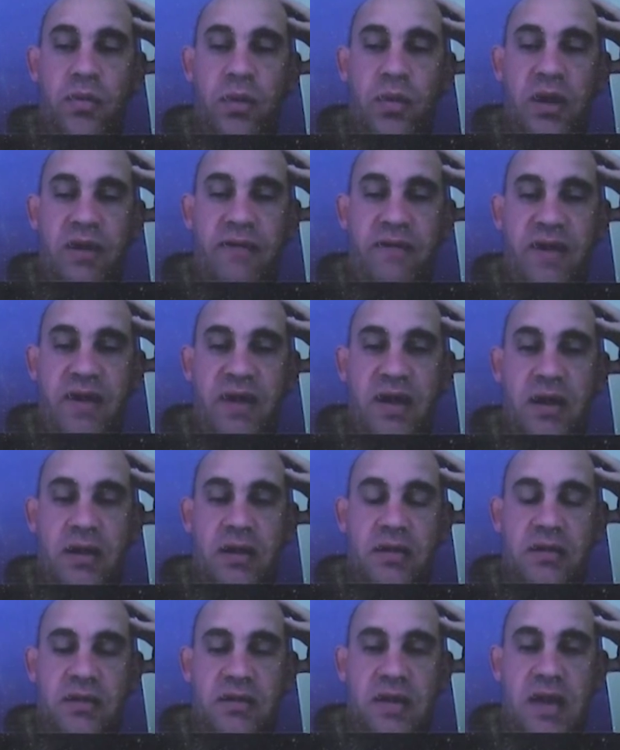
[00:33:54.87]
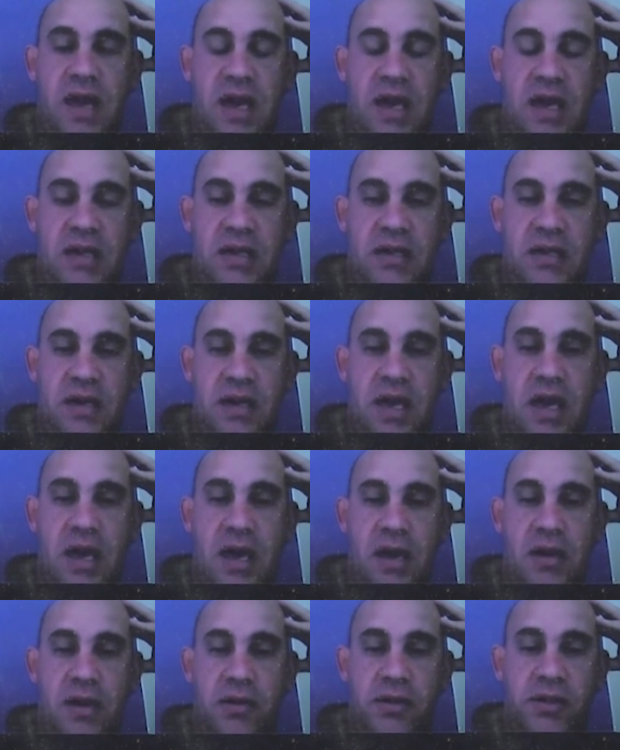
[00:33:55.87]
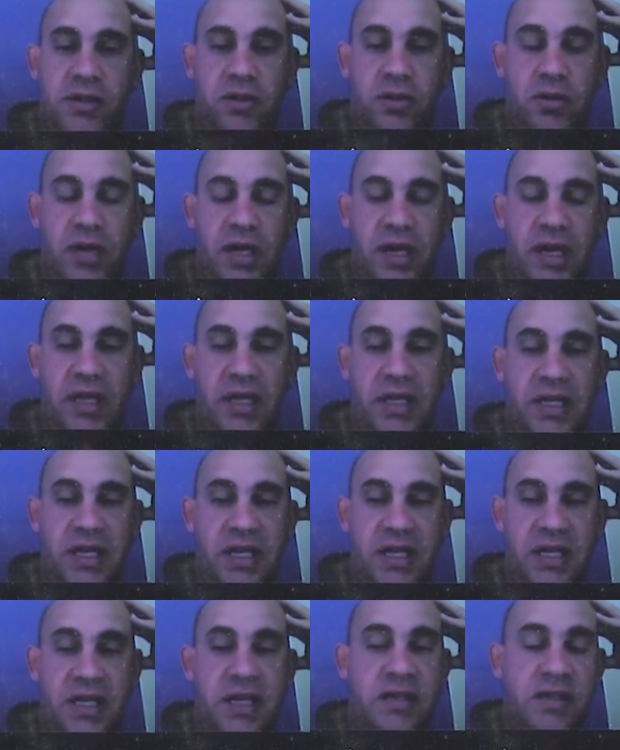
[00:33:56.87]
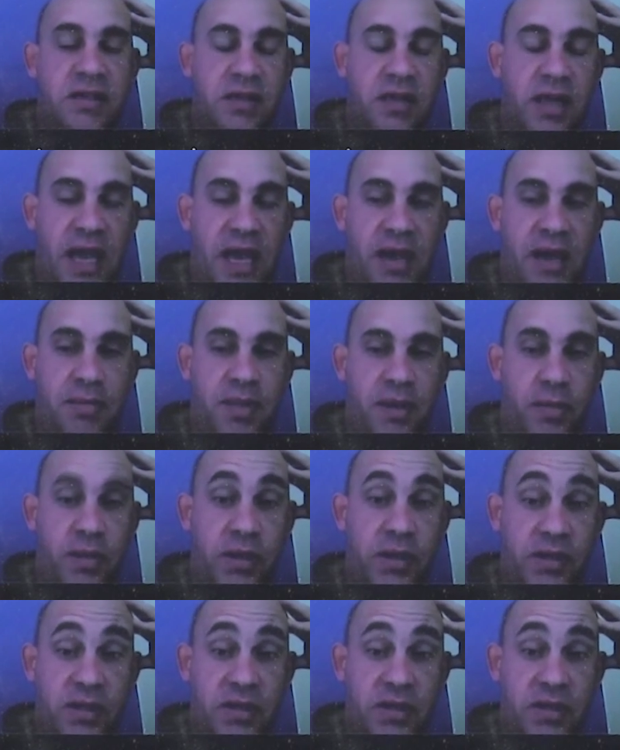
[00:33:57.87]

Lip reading: we found that our solar LED desk lamp that